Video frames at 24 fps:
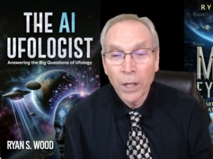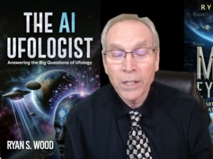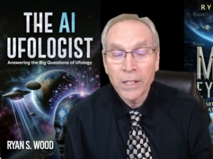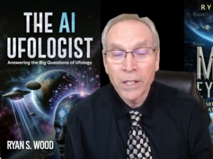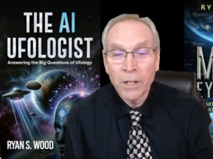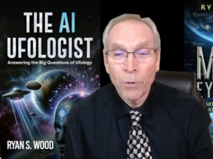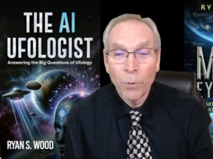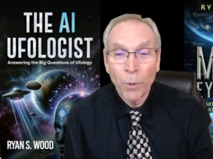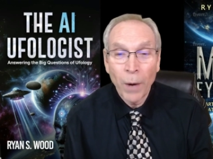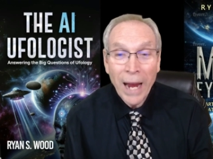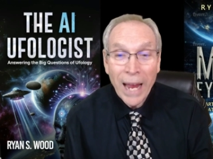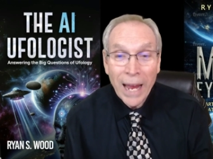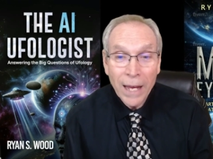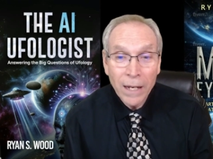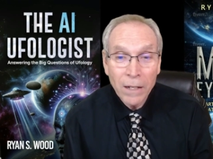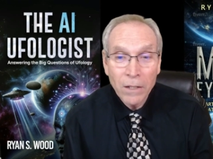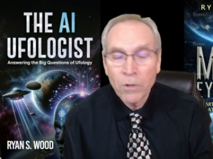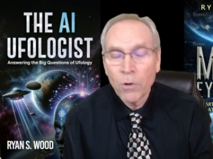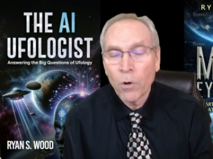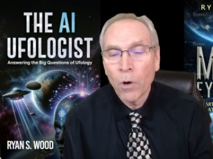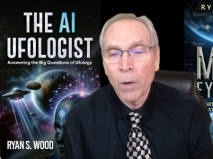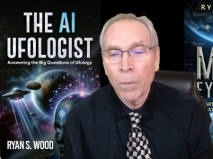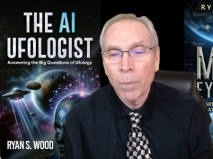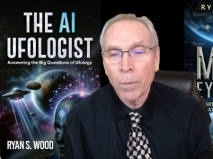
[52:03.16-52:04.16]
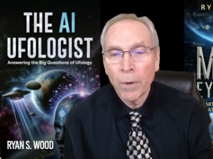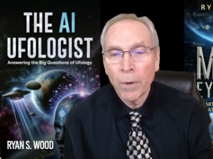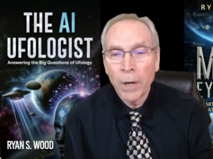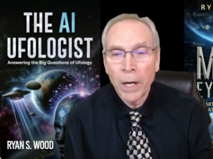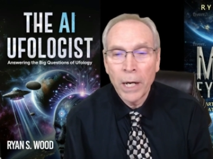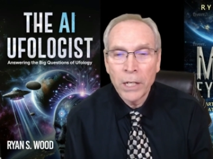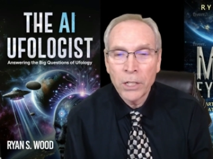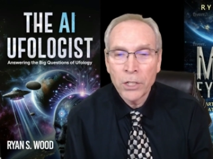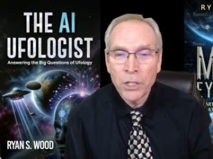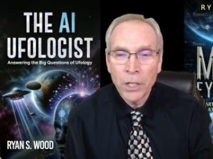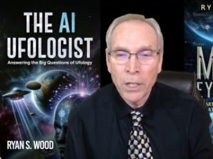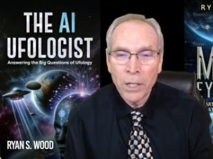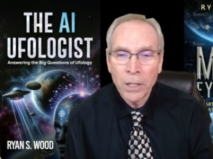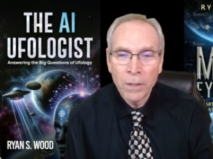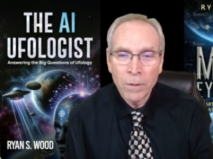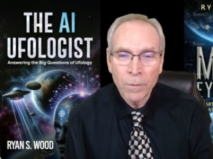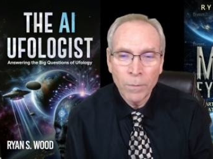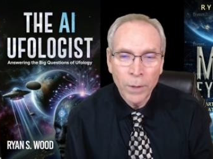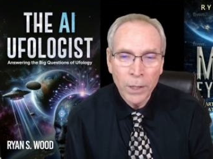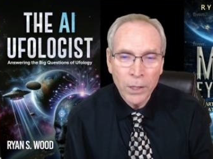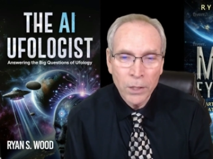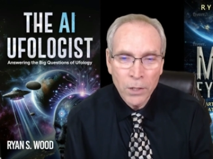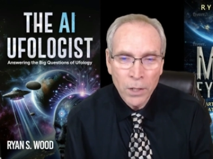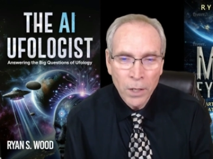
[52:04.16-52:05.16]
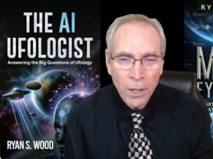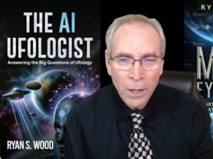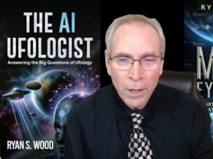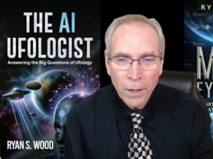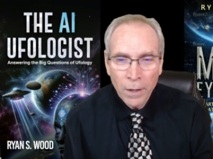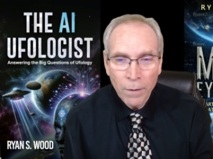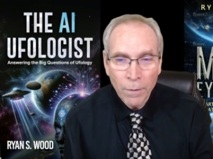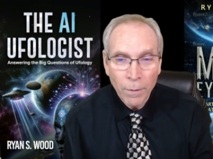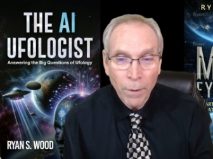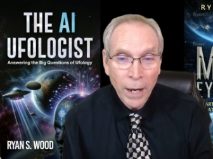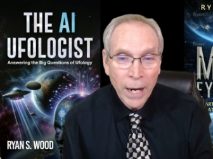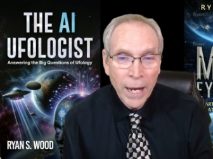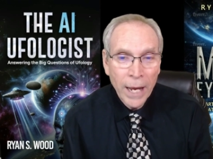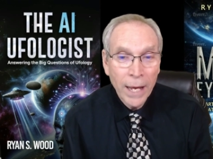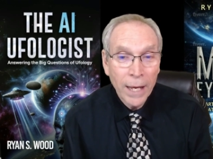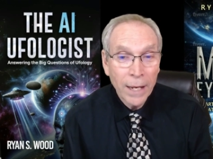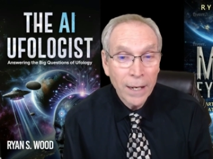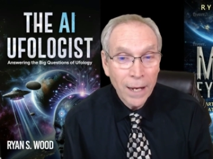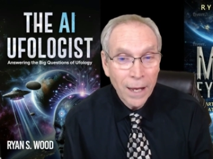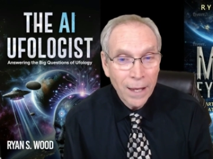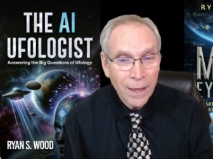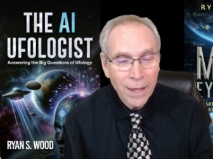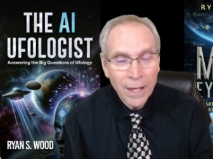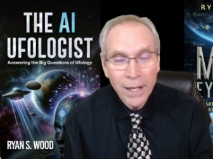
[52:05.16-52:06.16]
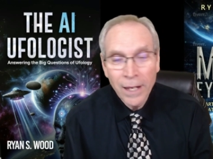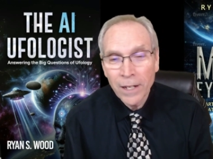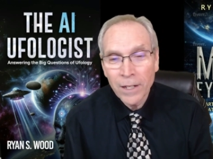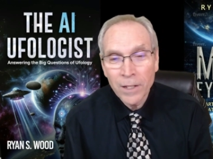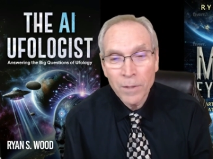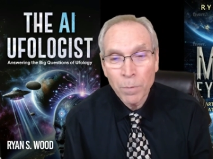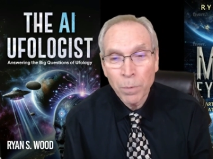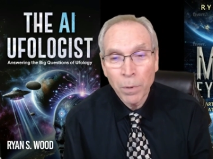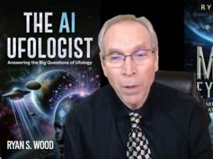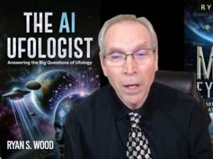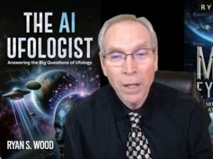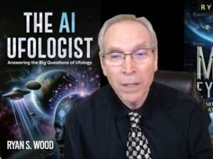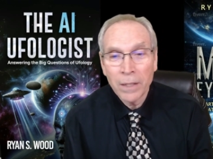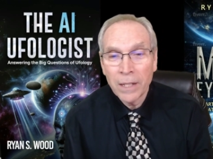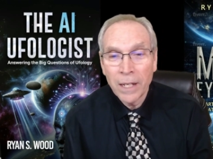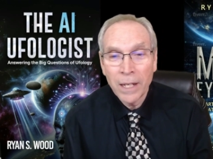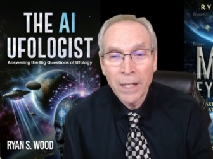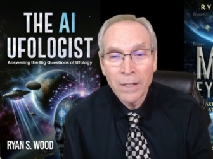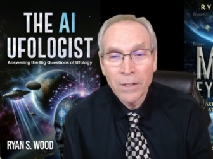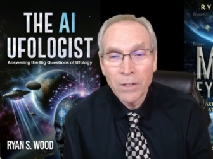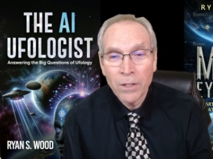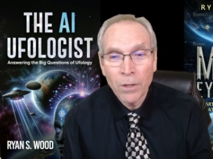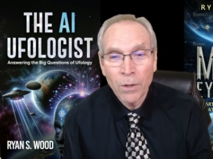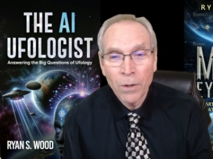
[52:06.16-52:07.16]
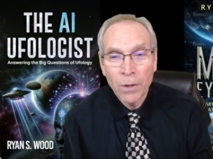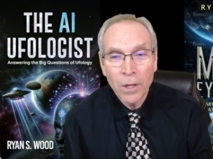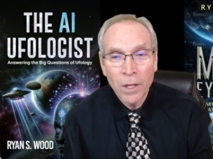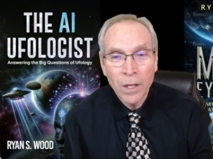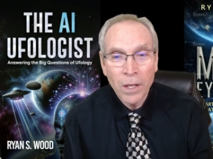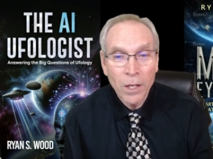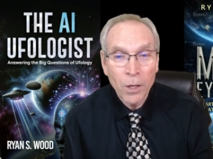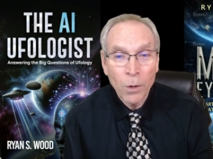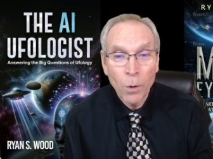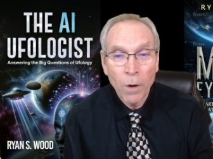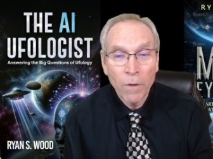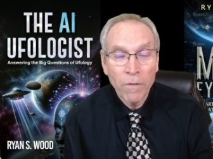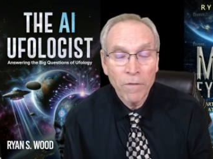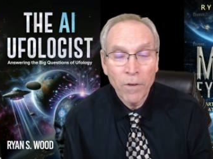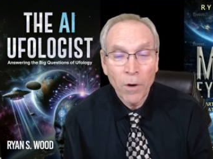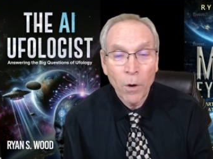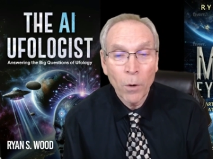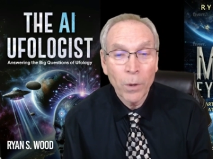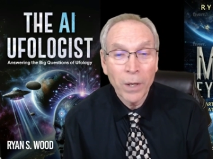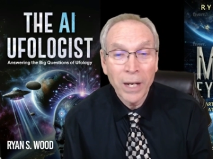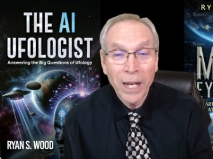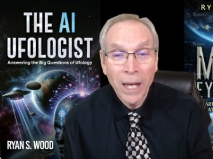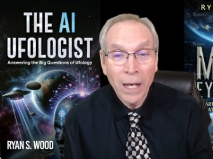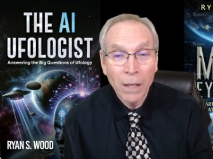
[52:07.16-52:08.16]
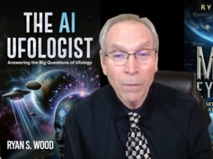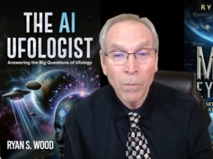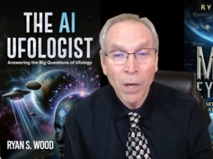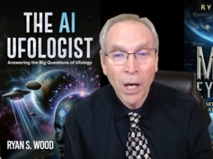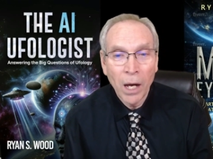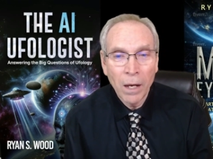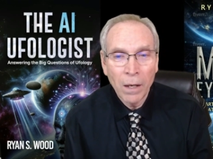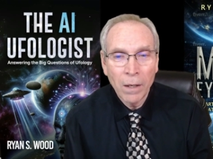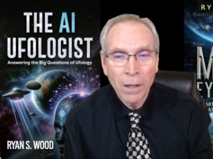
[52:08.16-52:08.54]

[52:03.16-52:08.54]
at Rand Corporation, which Rand, I think, is plugged into the UFO Enigma